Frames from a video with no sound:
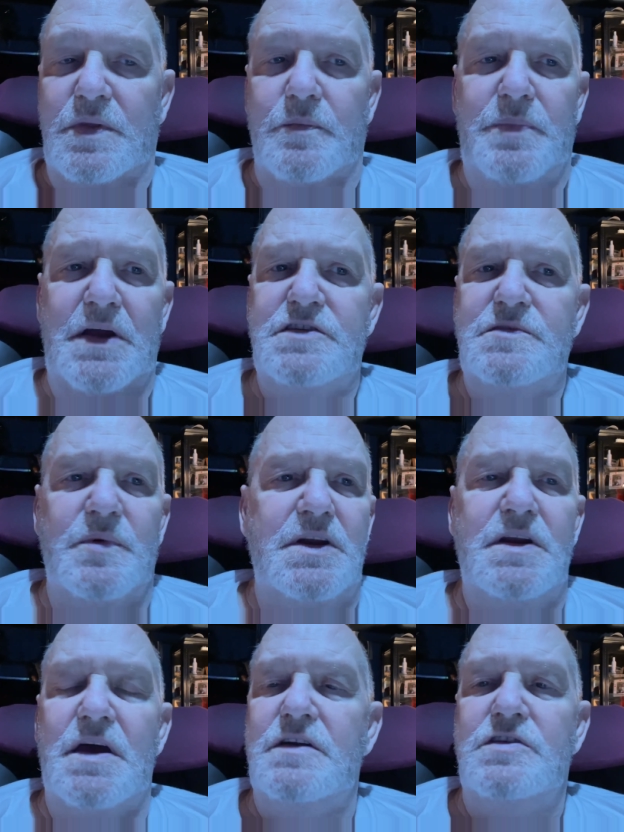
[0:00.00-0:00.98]
Benjamin
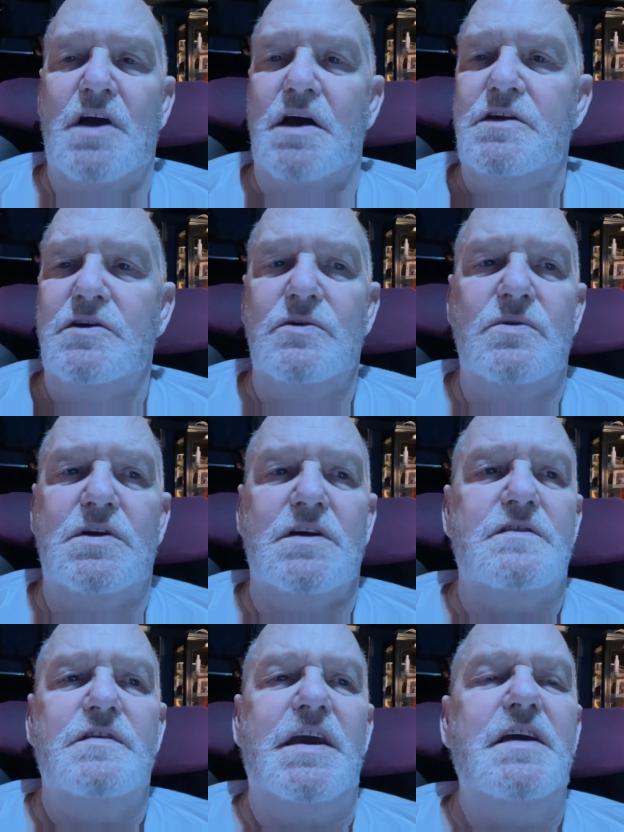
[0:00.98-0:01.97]
Netanyahu
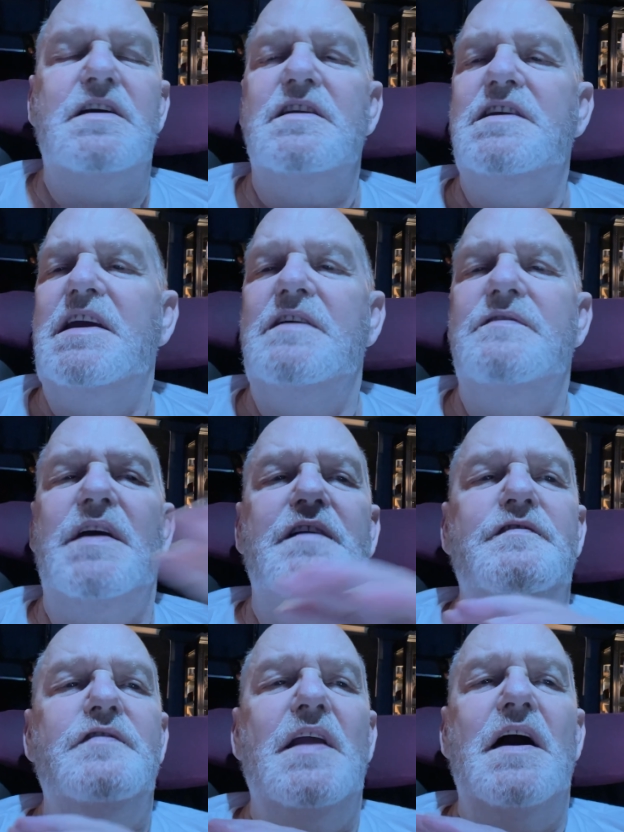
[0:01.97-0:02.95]
could he could give a
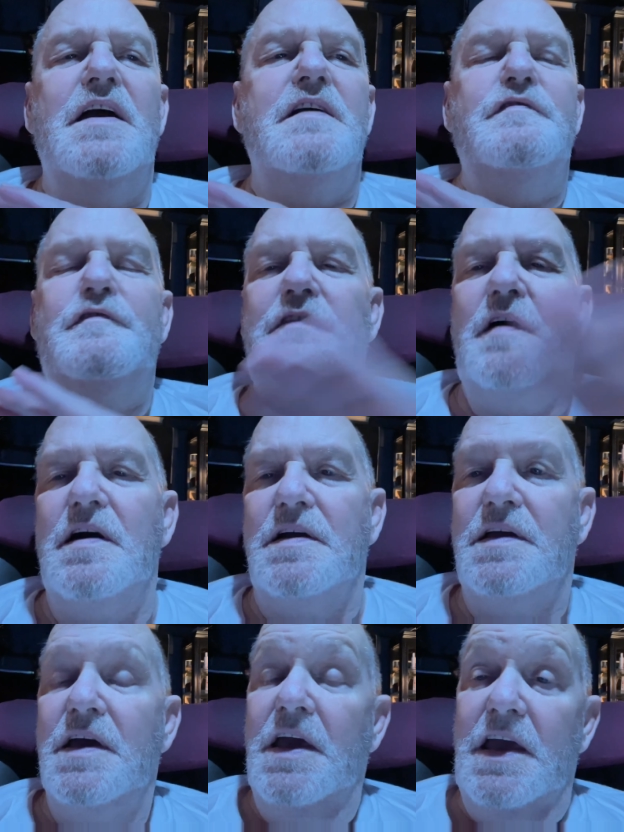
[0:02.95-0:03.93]
flying
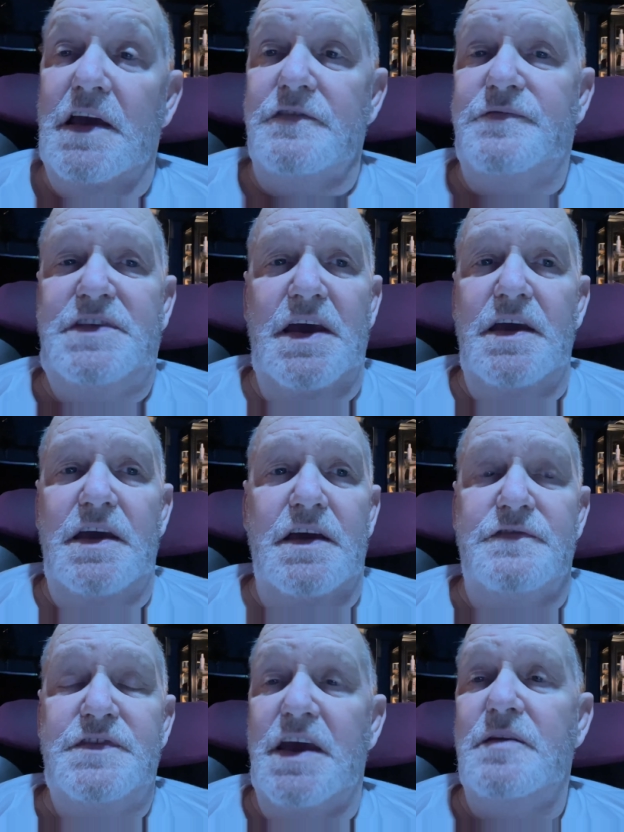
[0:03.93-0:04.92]
fuck if ten,
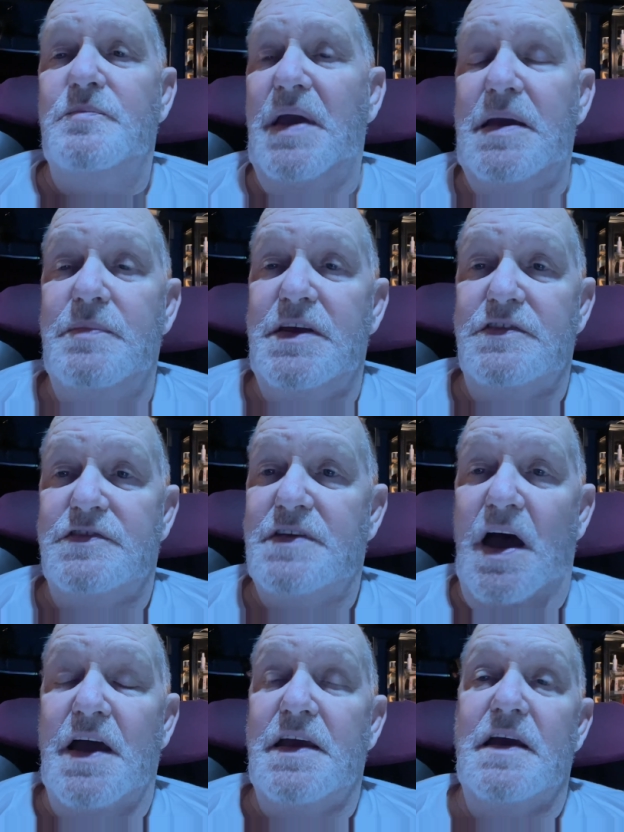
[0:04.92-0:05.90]
if 10 babies
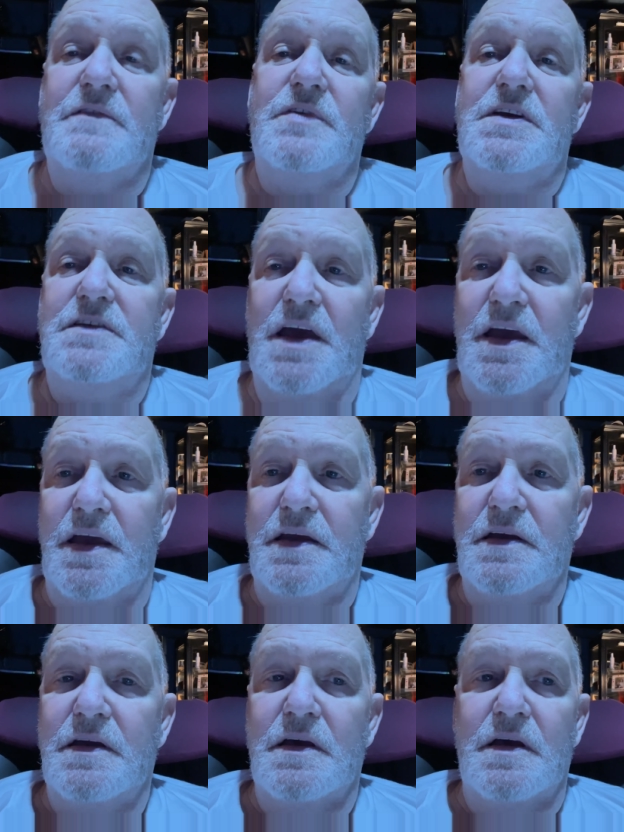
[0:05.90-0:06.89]
die every
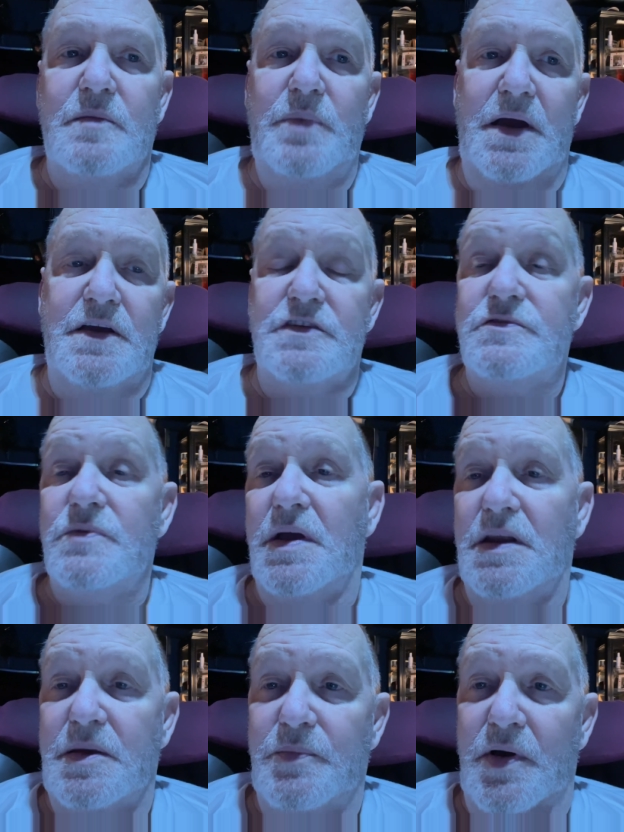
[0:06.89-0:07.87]
day by
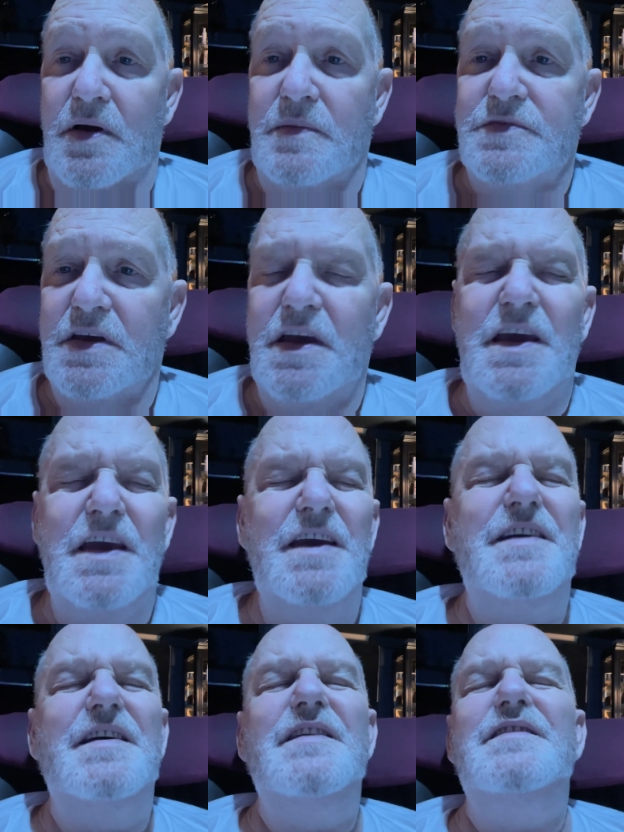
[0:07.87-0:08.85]
Israeli bombs. He
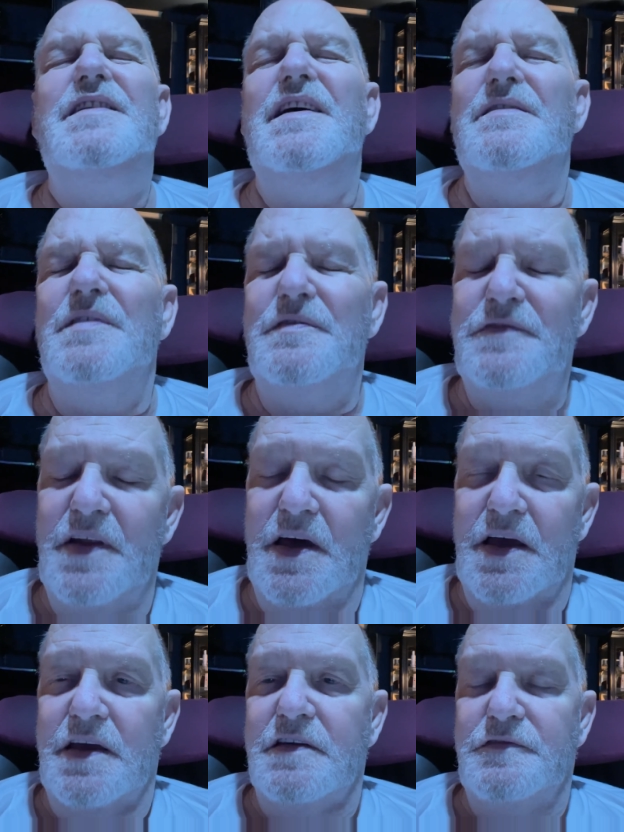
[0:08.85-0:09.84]
could give a
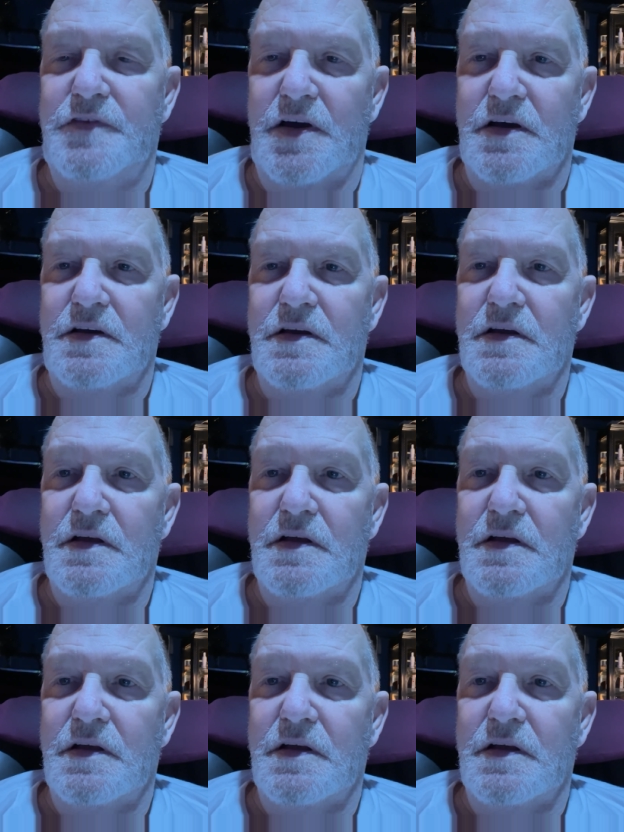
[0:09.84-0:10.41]
flying fuck